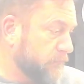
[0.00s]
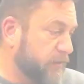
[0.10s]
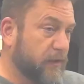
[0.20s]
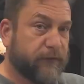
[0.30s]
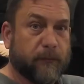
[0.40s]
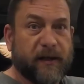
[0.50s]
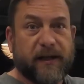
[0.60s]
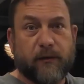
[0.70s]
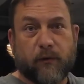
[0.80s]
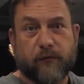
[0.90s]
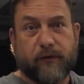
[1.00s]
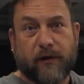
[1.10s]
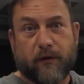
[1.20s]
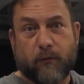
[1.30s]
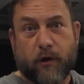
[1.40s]
Jennifer Beatty won't
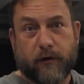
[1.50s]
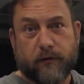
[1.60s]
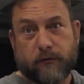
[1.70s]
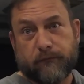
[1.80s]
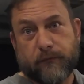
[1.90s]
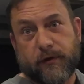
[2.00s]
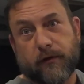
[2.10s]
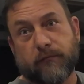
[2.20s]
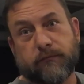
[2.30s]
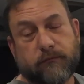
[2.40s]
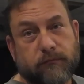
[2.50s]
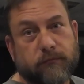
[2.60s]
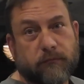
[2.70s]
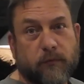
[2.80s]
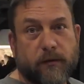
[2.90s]
drink our water, so
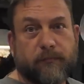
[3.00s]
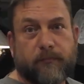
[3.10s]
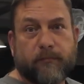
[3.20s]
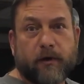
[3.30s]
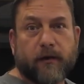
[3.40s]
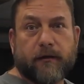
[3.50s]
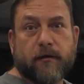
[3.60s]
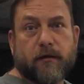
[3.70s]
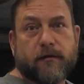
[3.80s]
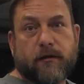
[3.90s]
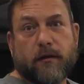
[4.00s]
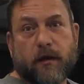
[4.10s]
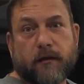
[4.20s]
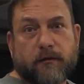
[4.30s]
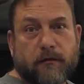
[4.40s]
we bought because she
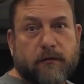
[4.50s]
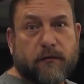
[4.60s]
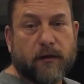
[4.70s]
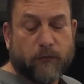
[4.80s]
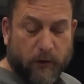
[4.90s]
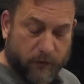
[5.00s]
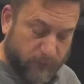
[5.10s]
likes clean water.